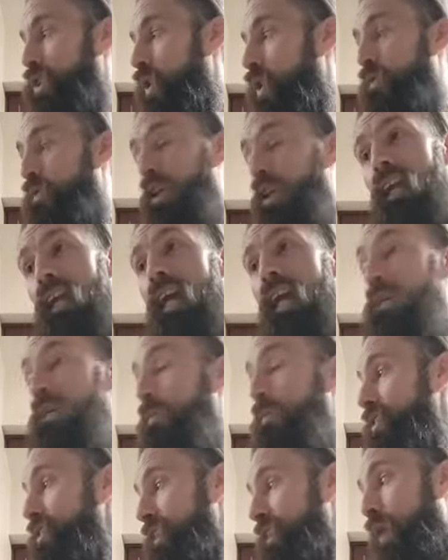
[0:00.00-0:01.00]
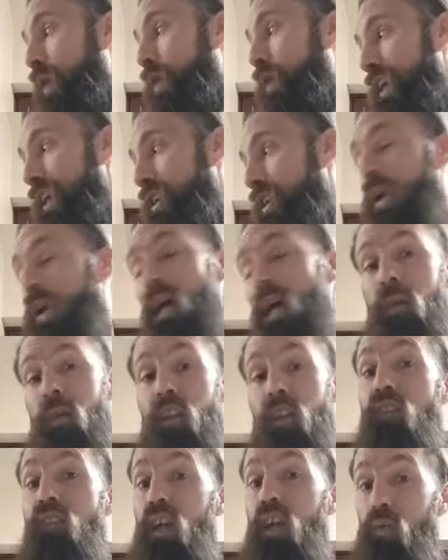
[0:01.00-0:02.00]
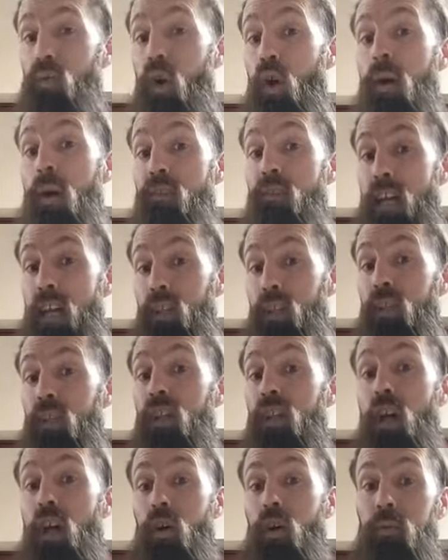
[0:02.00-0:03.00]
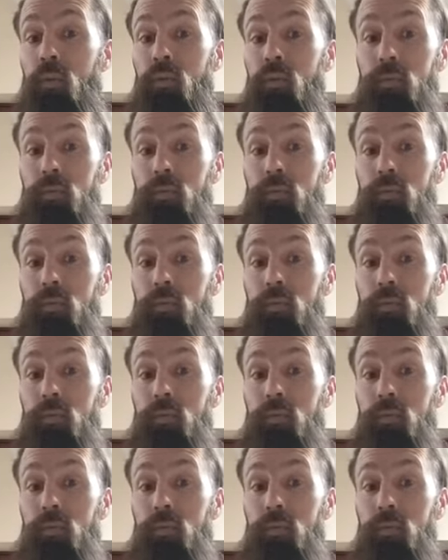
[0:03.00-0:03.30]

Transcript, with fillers: go fucking 80 miles an hour. I know that motherfucking robot vacuum could go.